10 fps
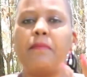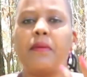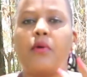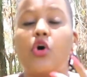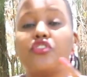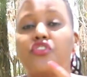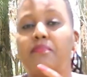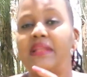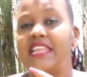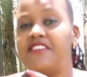people also
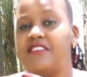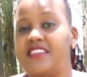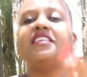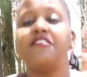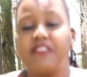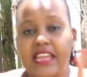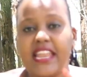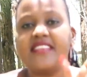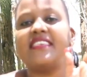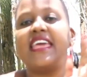believe in
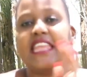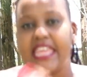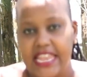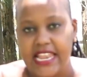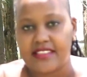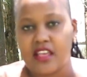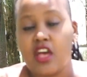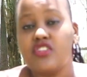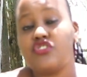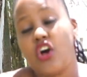diviners and healers.
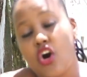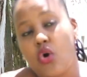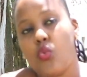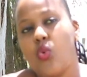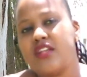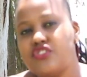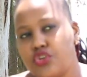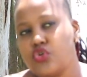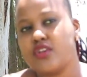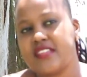So once
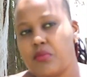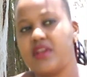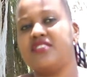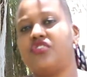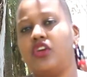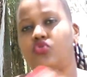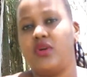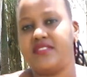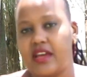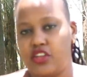you know someone is trying to
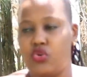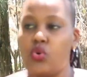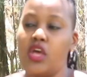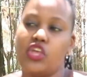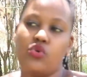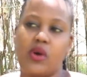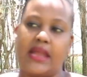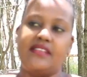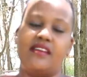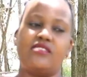attack you, you
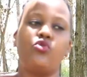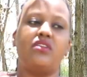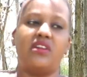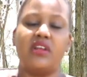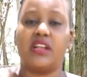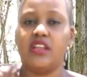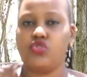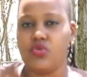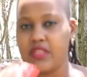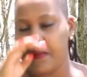can just go directly
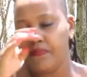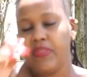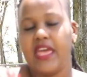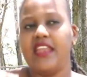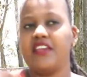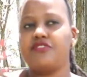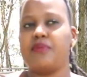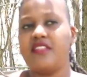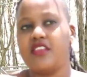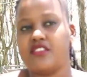to them and
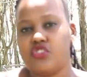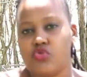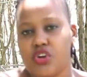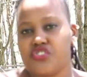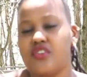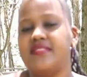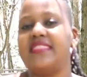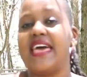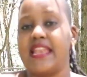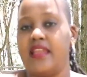explain the situation.
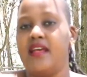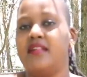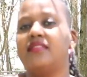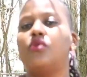Then they